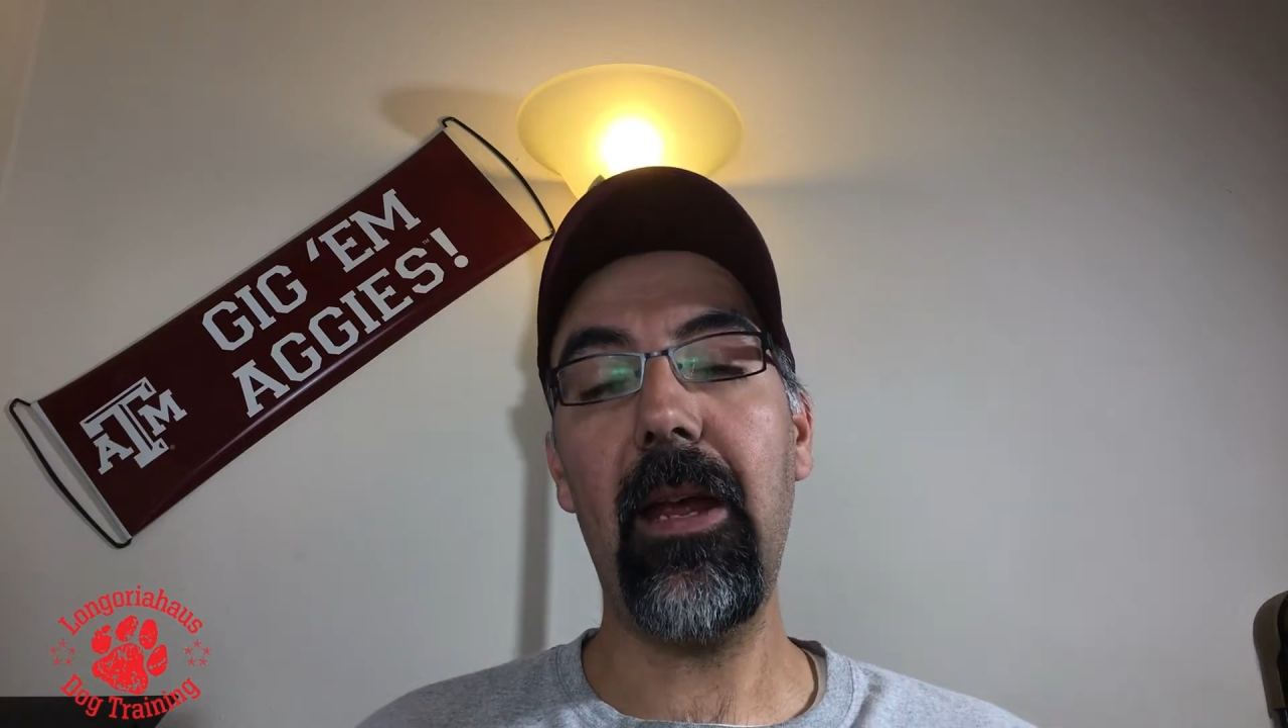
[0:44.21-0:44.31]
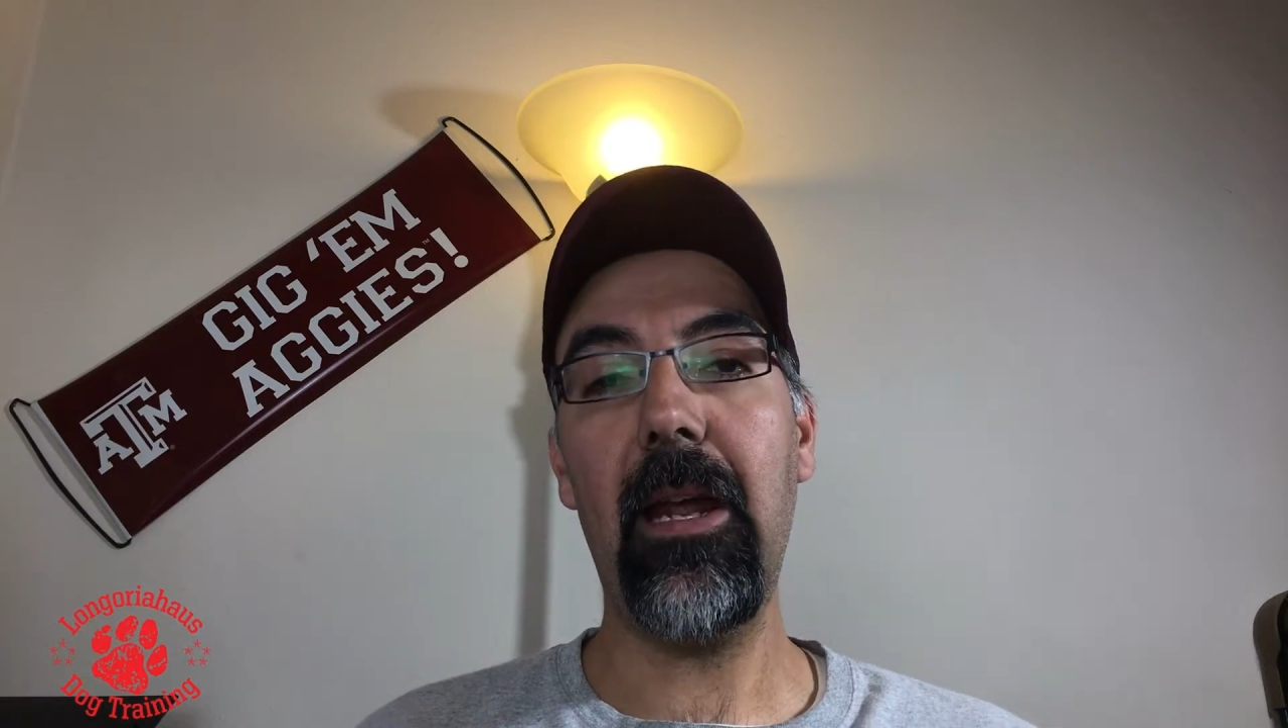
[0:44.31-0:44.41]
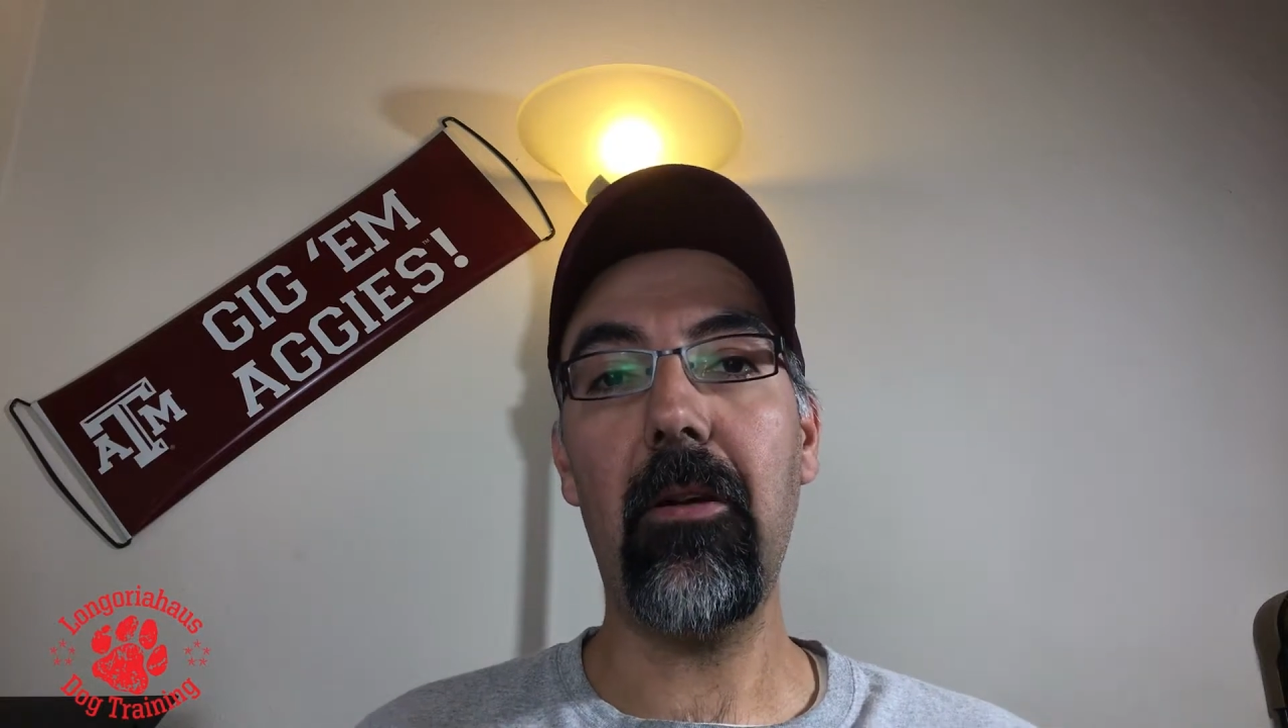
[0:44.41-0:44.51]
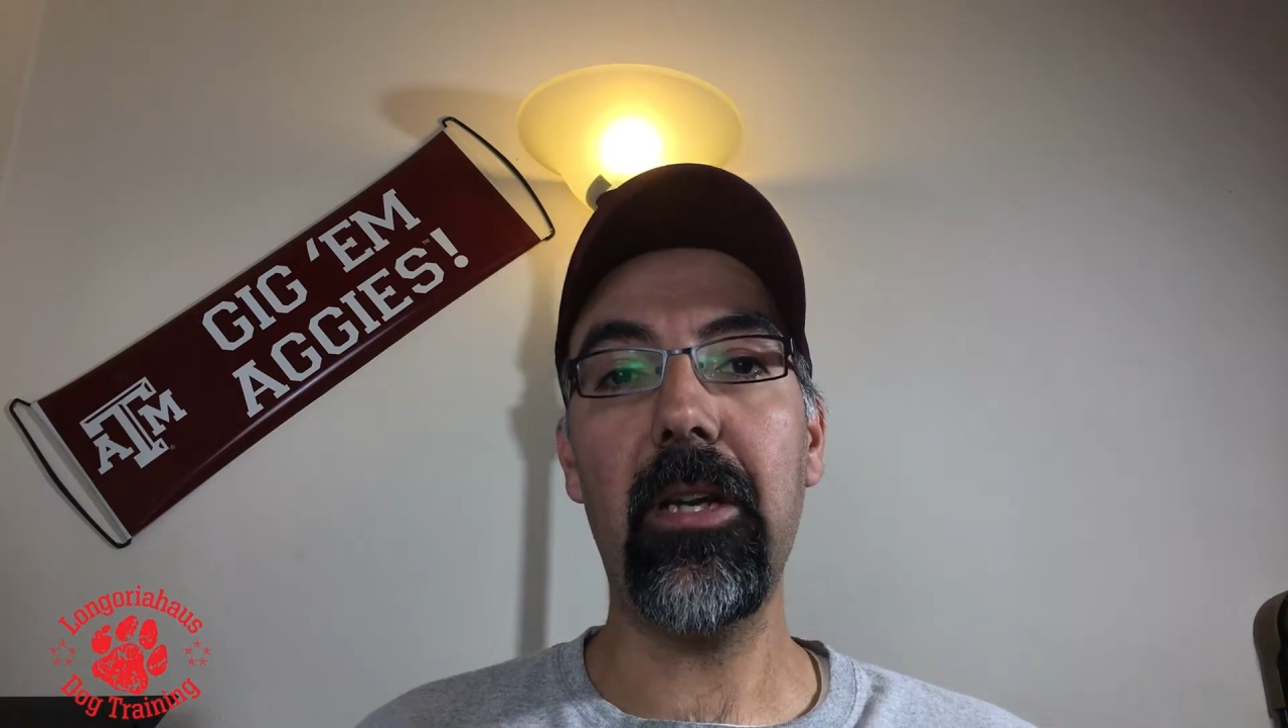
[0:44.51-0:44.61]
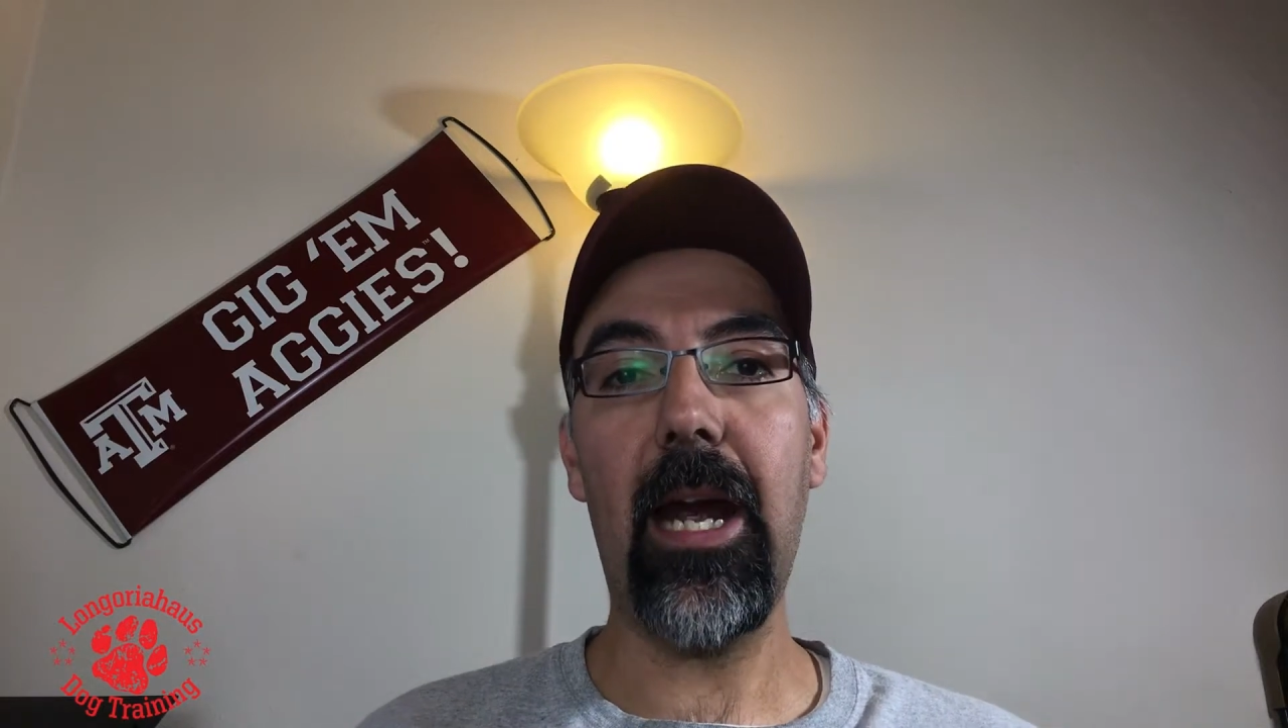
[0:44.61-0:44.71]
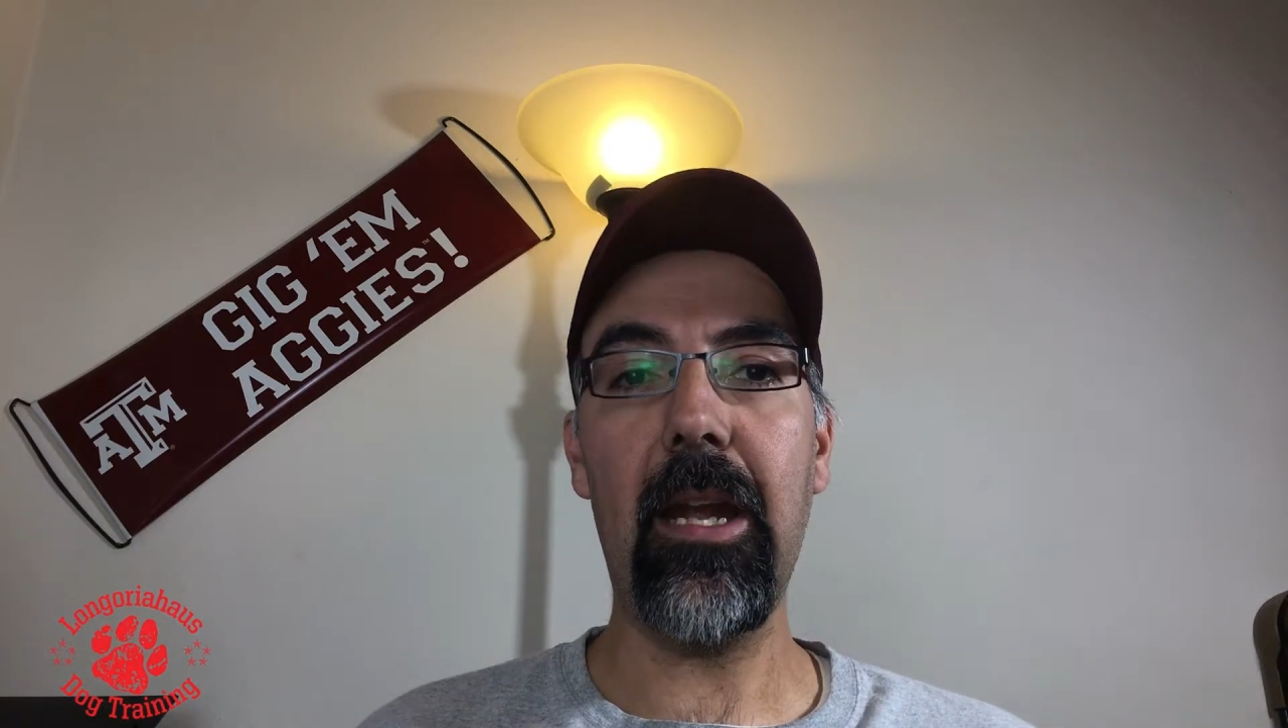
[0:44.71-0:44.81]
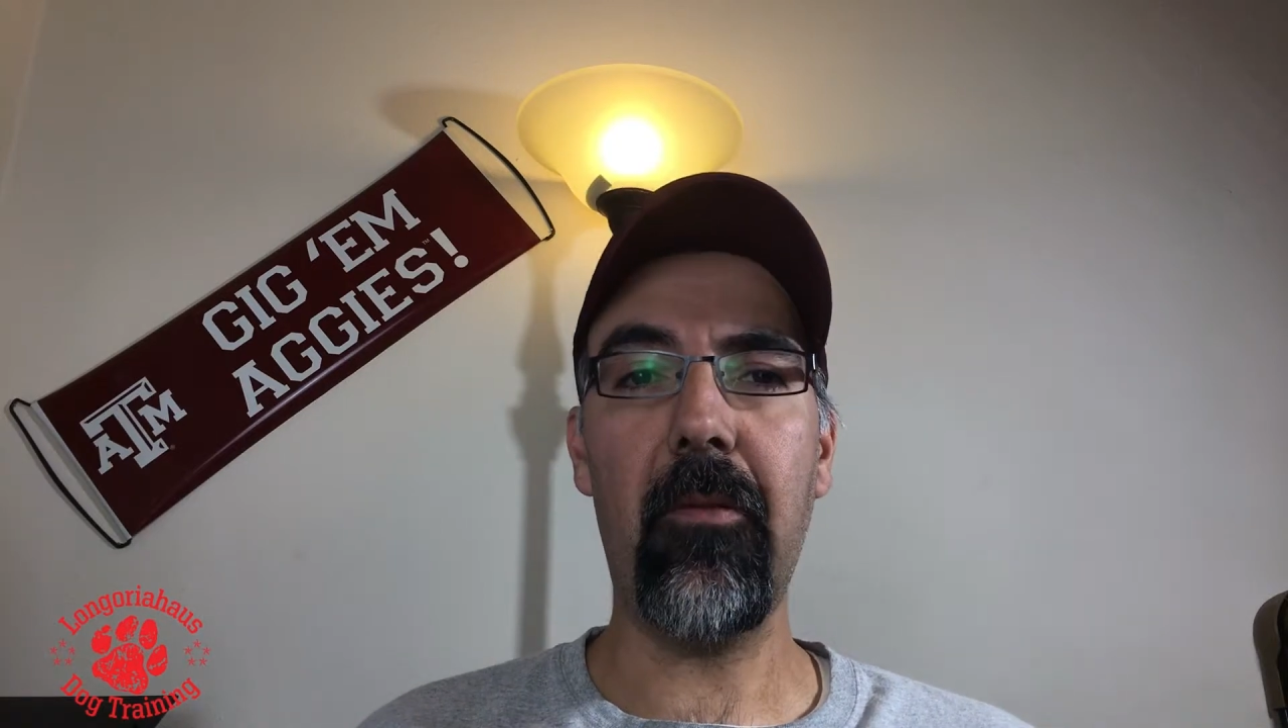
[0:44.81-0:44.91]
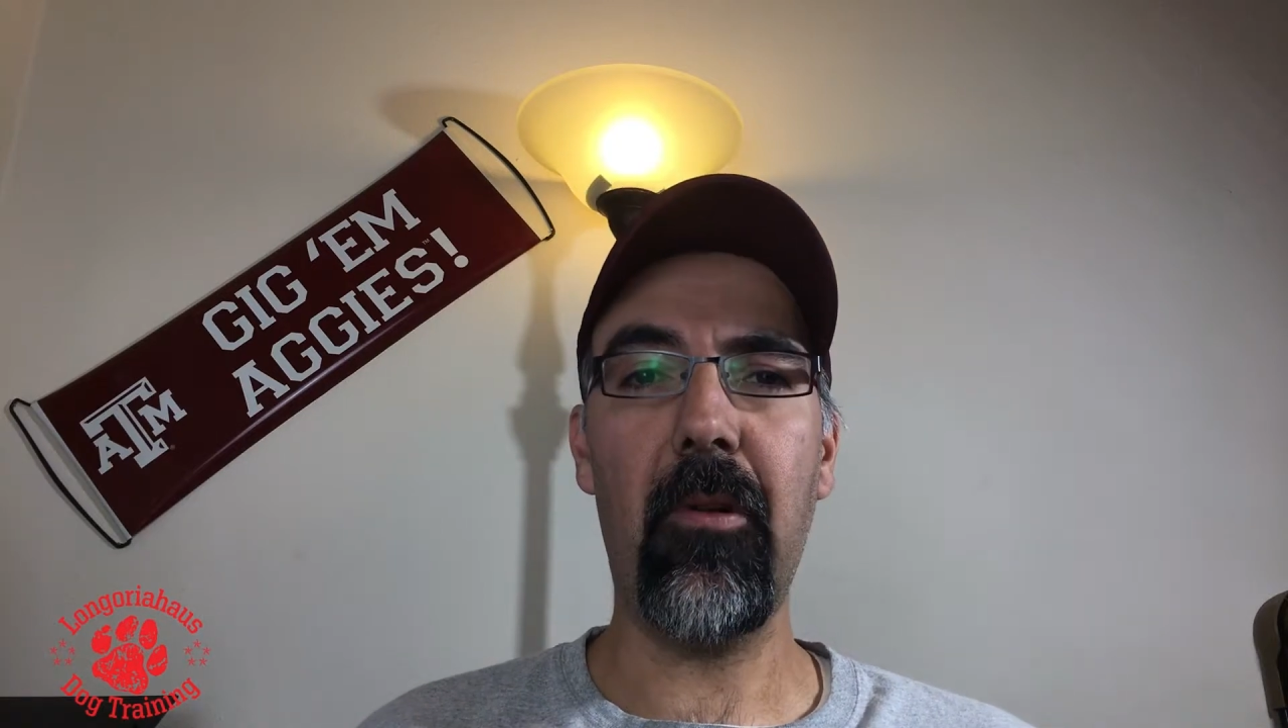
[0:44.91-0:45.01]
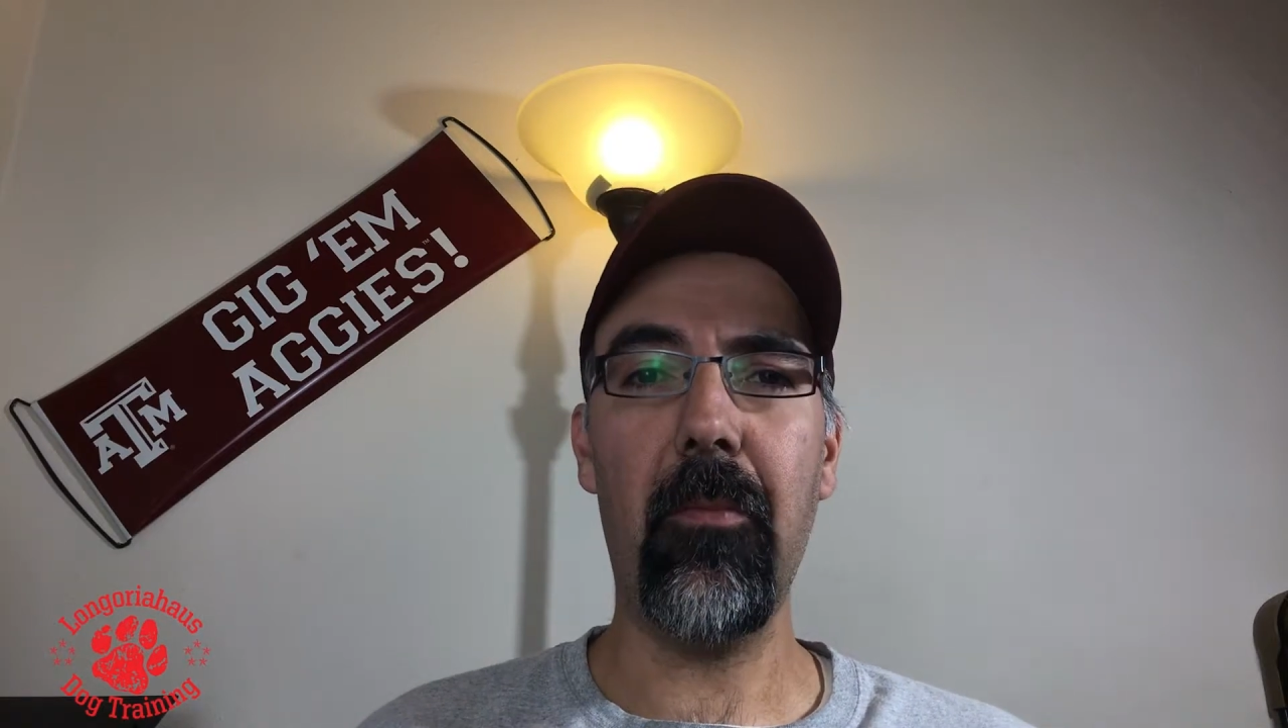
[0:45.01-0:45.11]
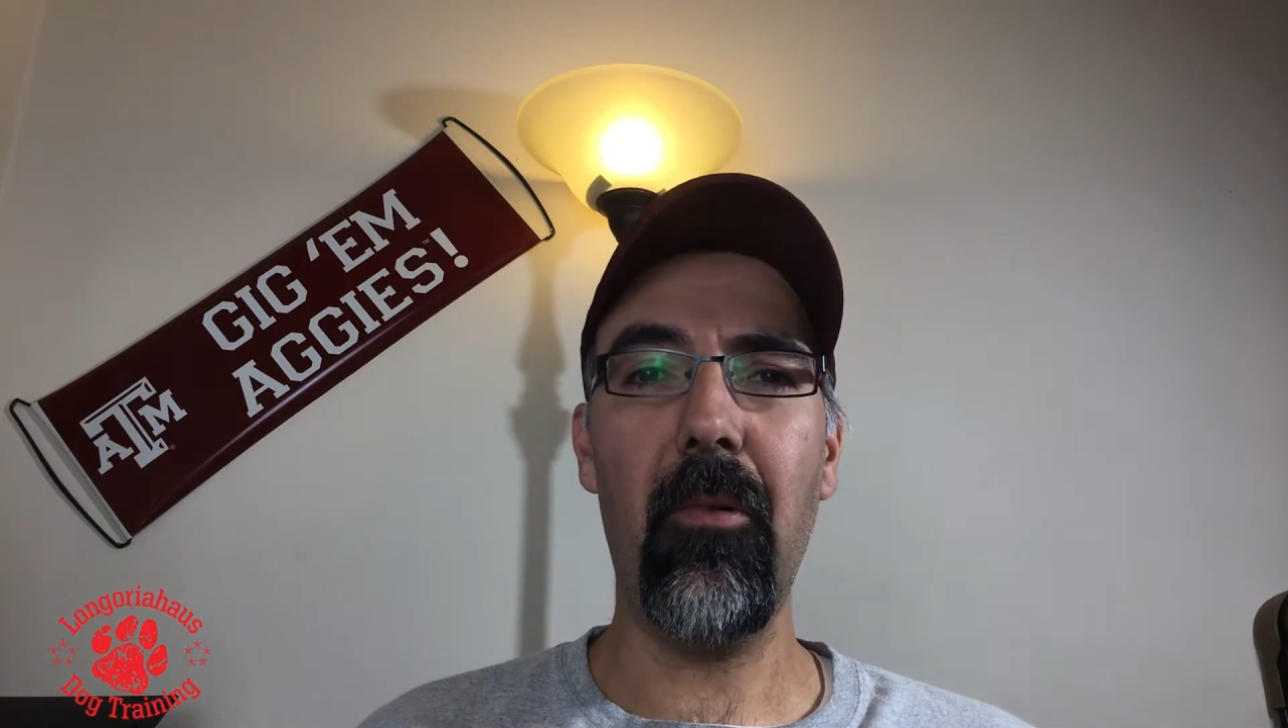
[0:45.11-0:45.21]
in our dining room